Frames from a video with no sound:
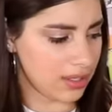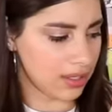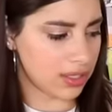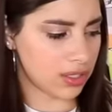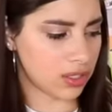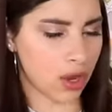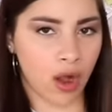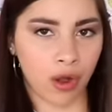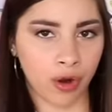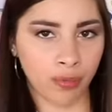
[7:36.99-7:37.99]
It's a
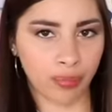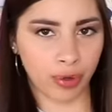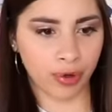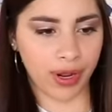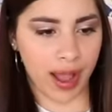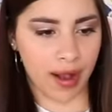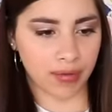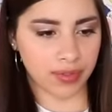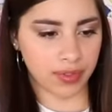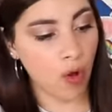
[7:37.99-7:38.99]
star
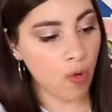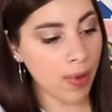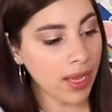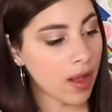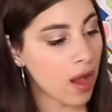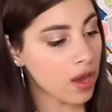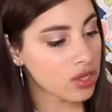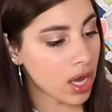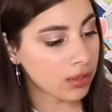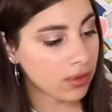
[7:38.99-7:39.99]
birdhouse. Oh my
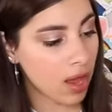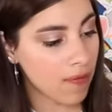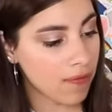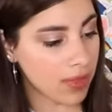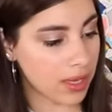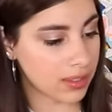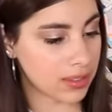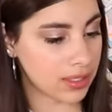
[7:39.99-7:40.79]
gosh, I love this.